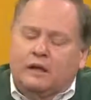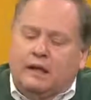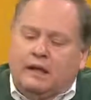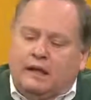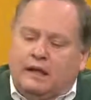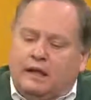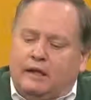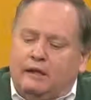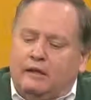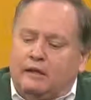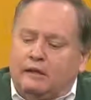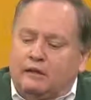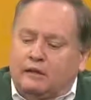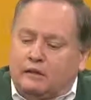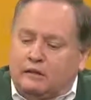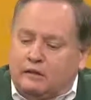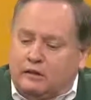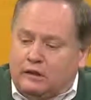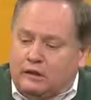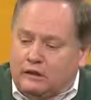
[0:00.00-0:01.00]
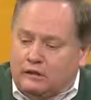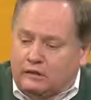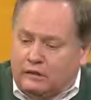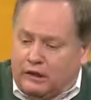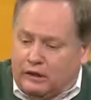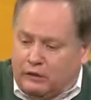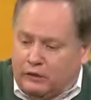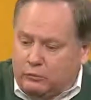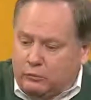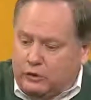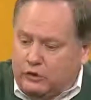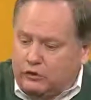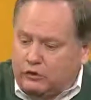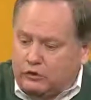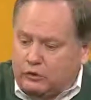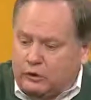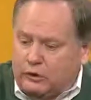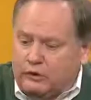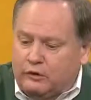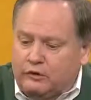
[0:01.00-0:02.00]
And our
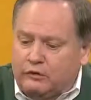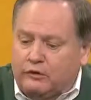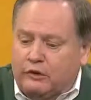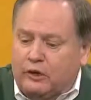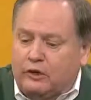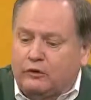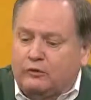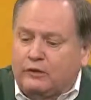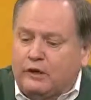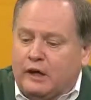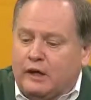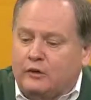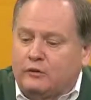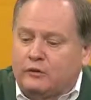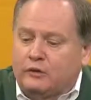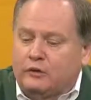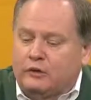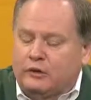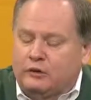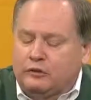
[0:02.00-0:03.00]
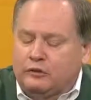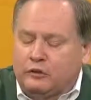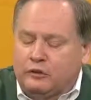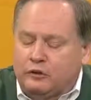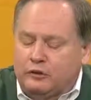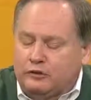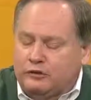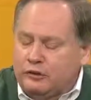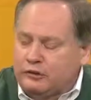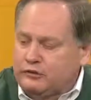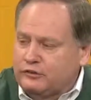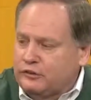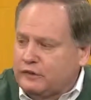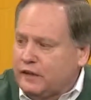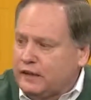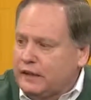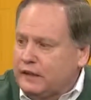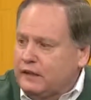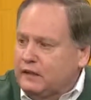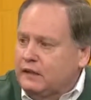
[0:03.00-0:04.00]
administrator tells council that the attorneys had
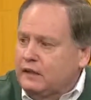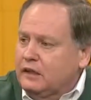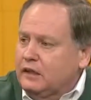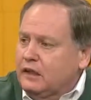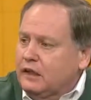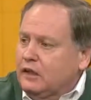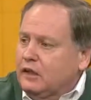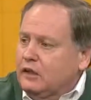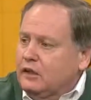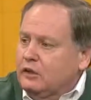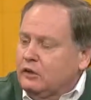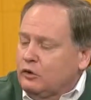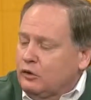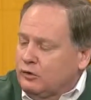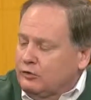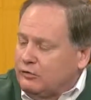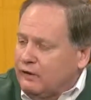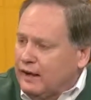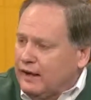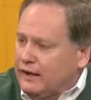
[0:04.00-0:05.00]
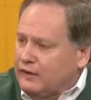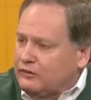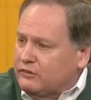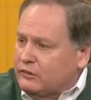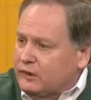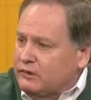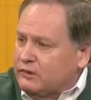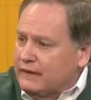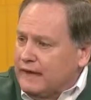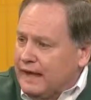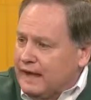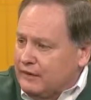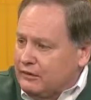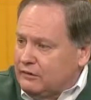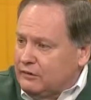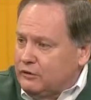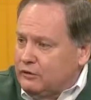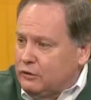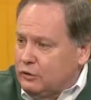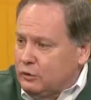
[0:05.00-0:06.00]
said, you're advised
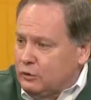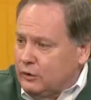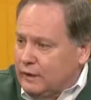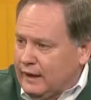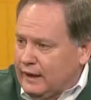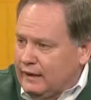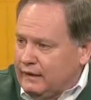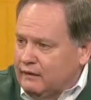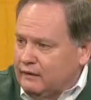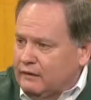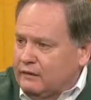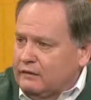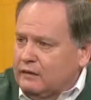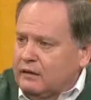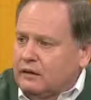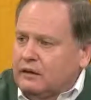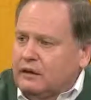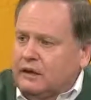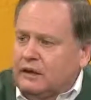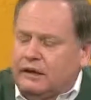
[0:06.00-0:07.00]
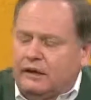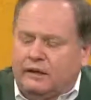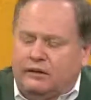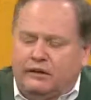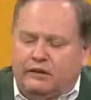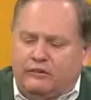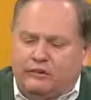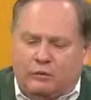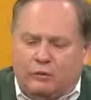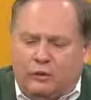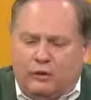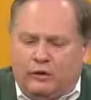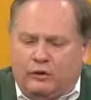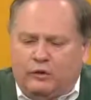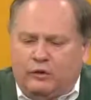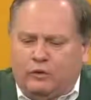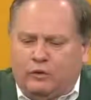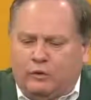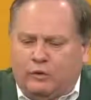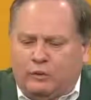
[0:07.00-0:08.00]
not to do that. And they said, well, we
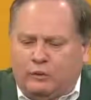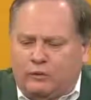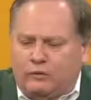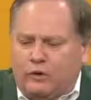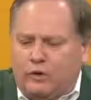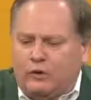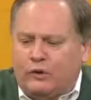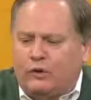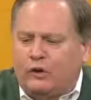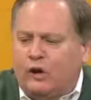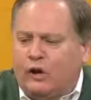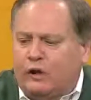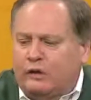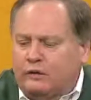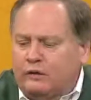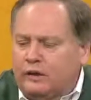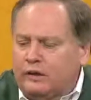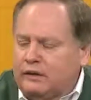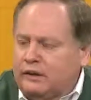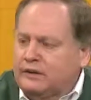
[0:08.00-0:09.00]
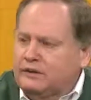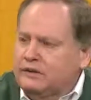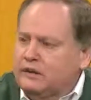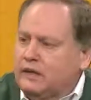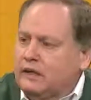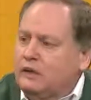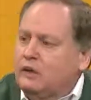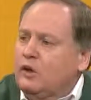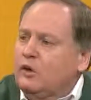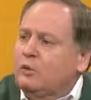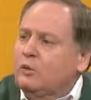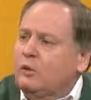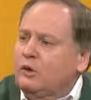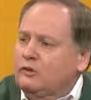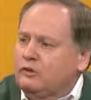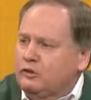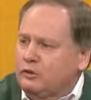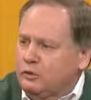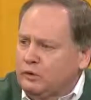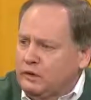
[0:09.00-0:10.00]
don't even know what we're voting on. And they said,
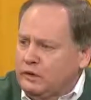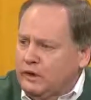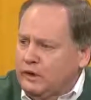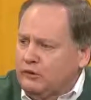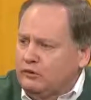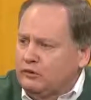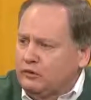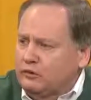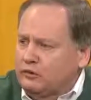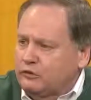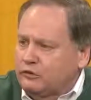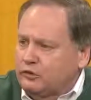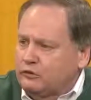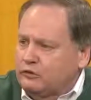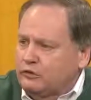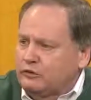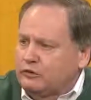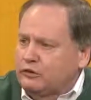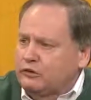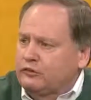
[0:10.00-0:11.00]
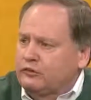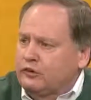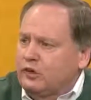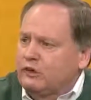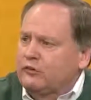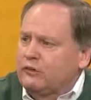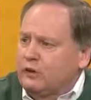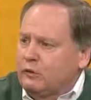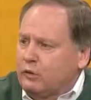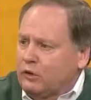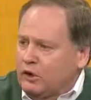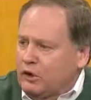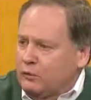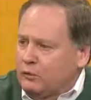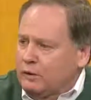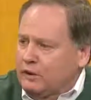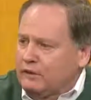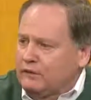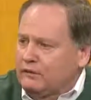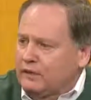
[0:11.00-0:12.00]
once you engage their services, they will
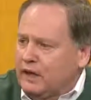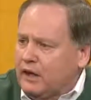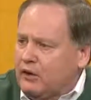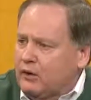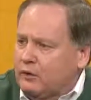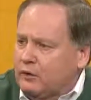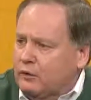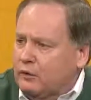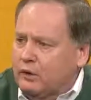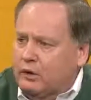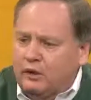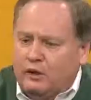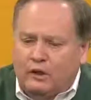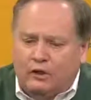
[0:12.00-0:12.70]
come in and tell you.